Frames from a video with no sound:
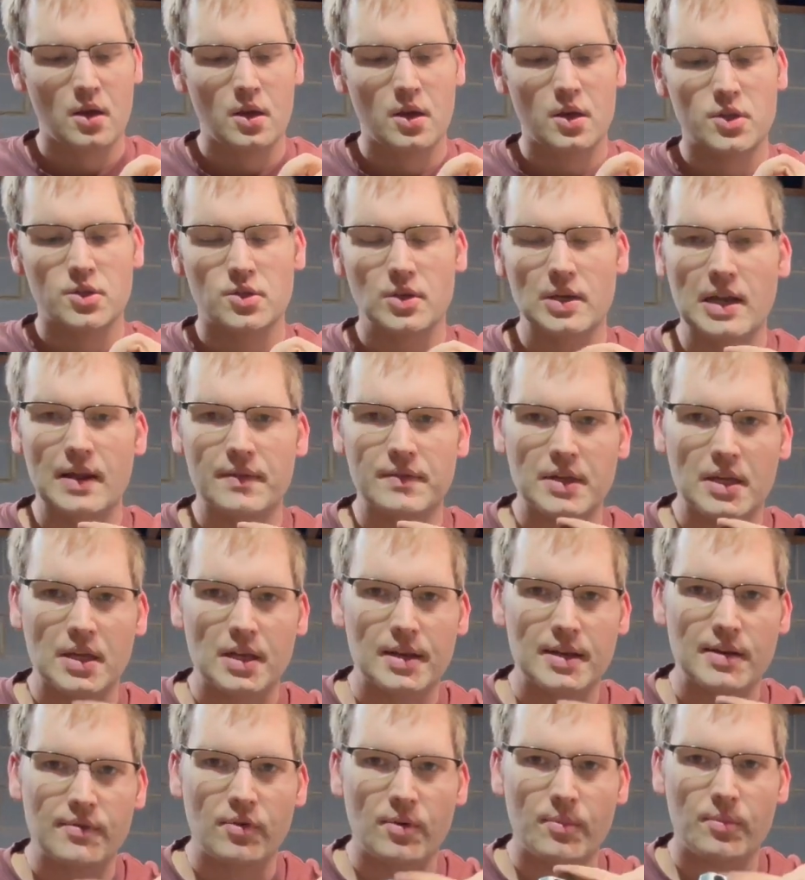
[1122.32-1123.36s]
So I'd have to get
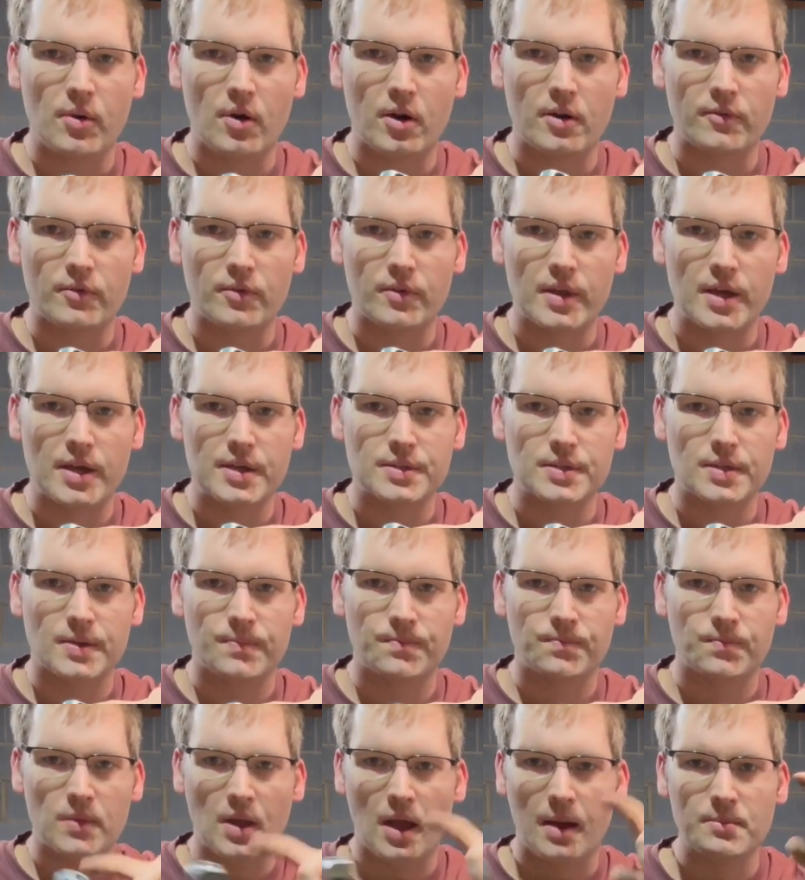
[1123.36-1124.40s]
a different part for this.
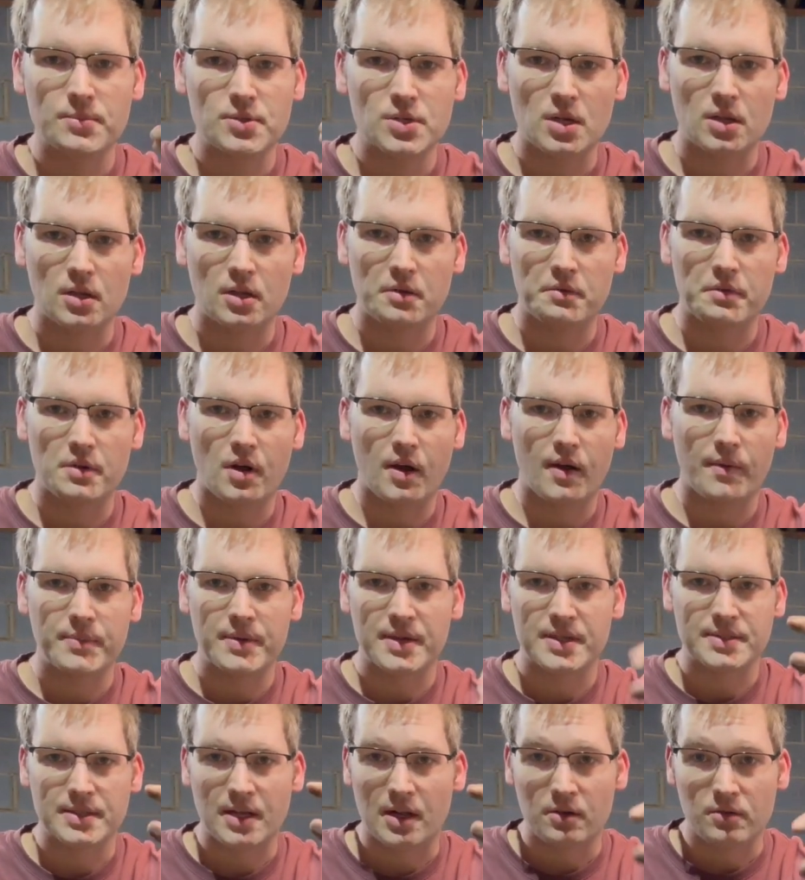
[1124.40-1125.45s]
I'm just gonna leave it off
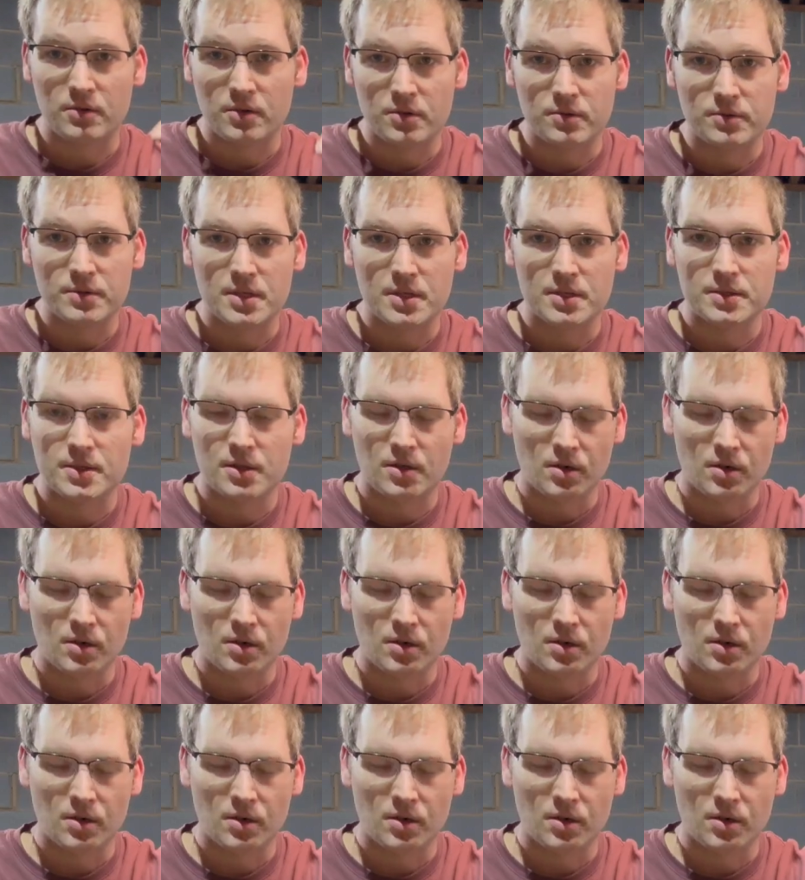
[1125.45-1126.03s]
because I don't use this at